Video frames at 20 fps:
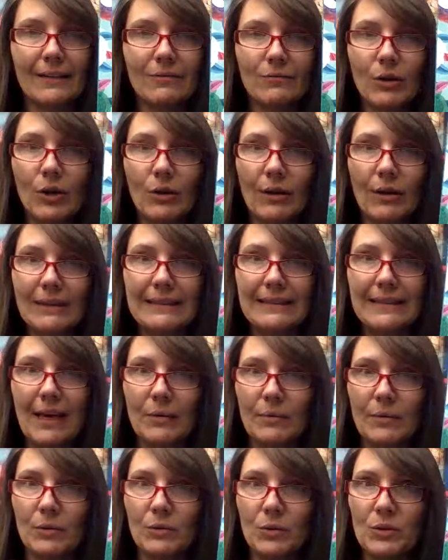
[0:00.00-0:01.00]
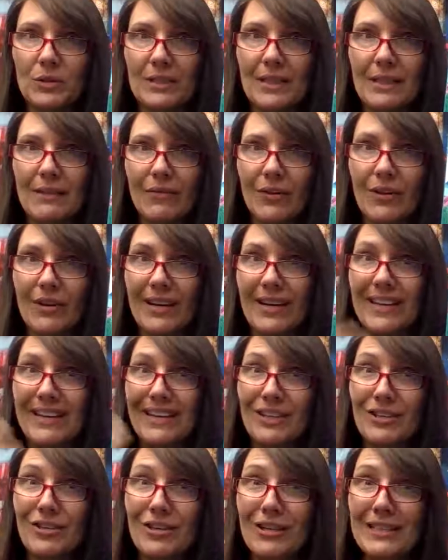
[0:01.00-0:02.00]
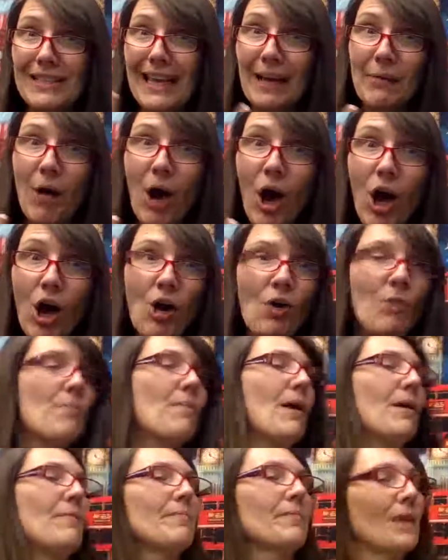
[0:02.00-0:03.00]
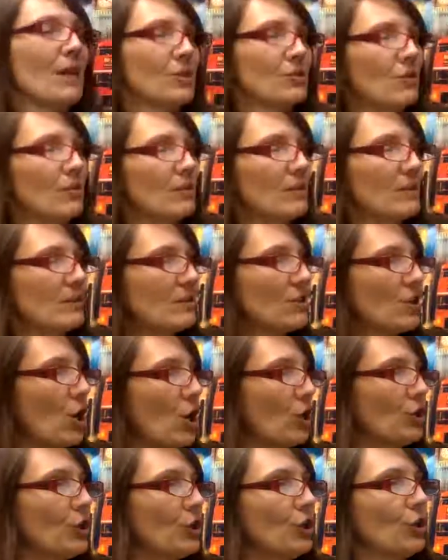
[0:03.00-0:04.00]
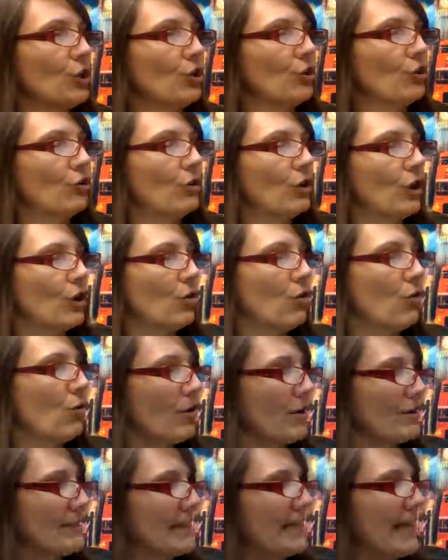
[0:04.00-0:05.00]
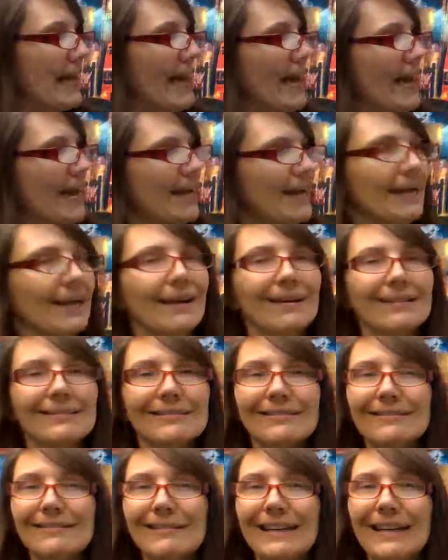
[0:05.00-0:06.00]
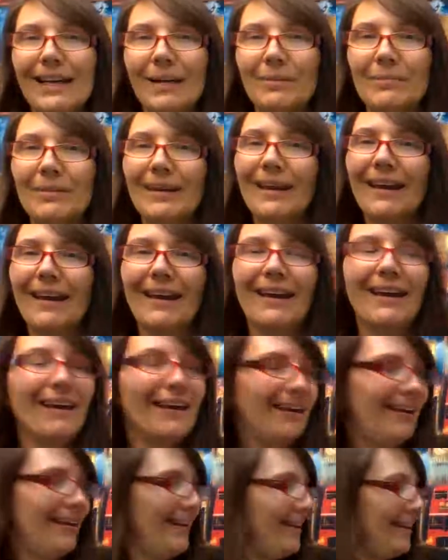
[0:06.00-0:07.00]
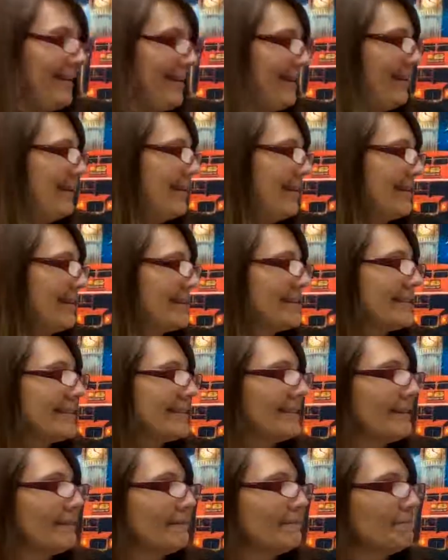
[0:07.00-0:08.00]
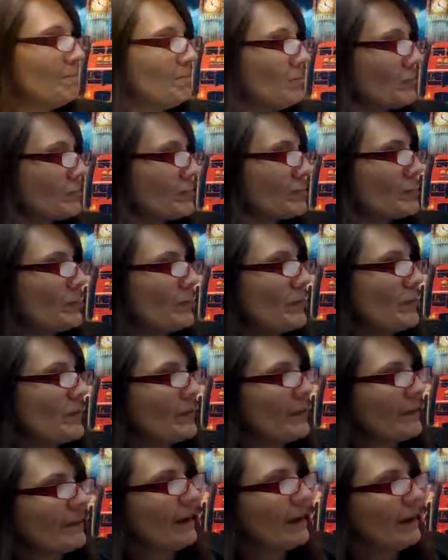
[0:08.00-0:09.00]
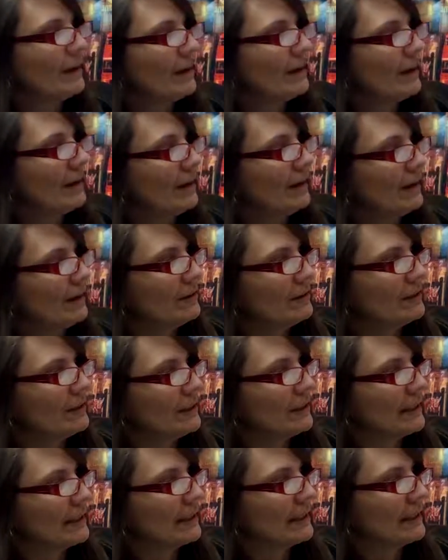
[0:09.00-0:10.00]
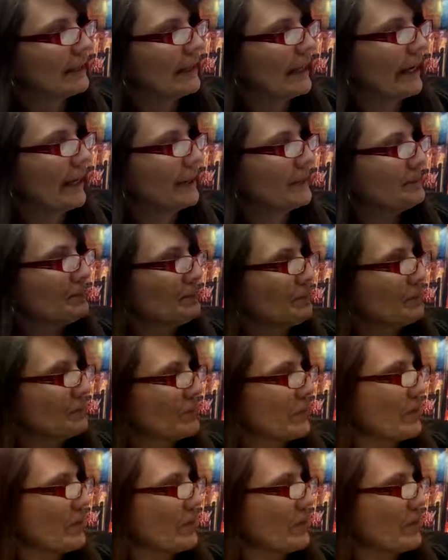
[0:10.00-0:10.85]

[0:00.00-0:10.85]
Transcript: request them, and we'll see if they're in, and you can take them home. So this is called Unicorn Day. Ooh, cupcakes. Oh, look at that.